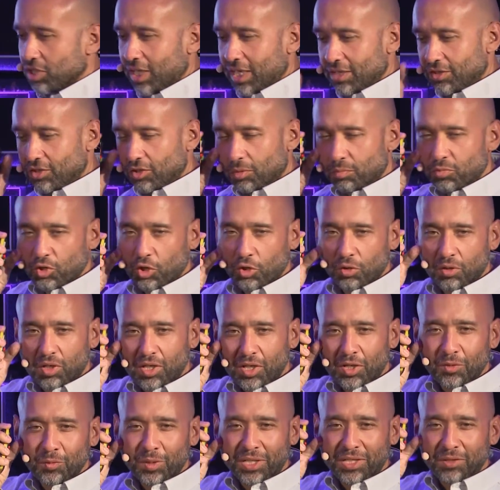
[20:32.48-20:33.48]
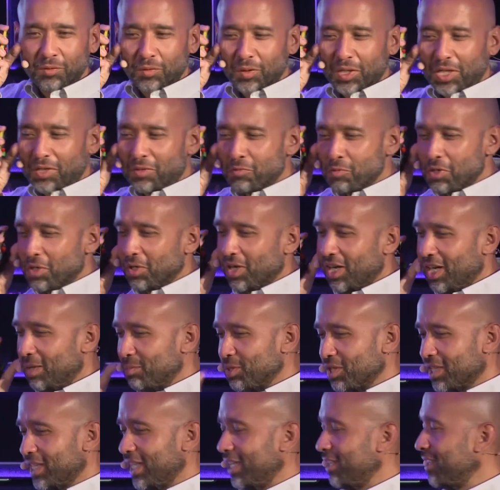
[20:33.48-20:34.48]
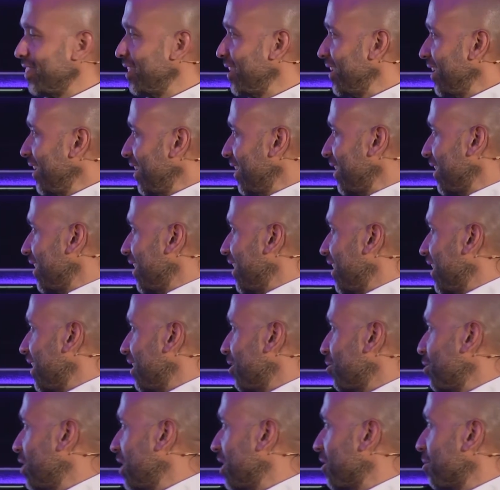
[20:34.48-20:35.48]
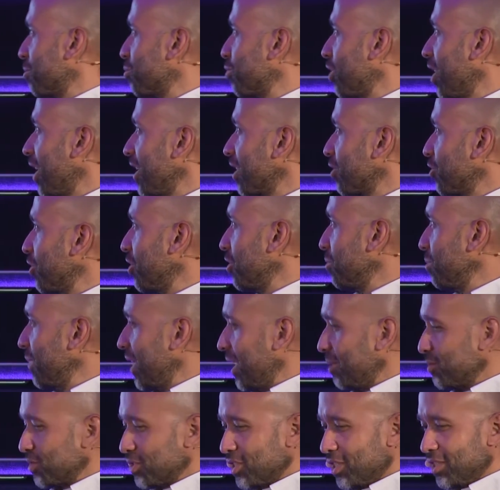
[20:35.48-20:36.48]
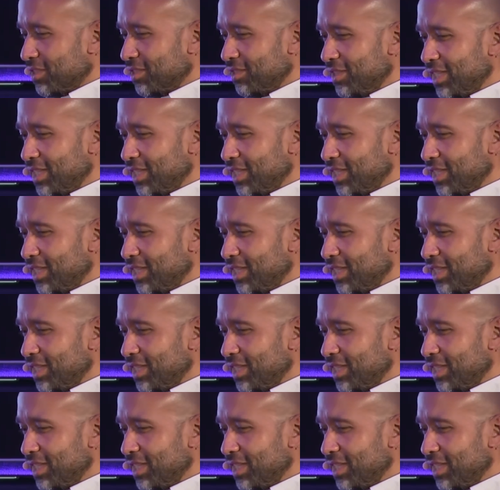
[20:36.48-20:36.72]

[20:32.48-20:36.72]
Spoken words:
had we were able to get rid of product roadmaps. So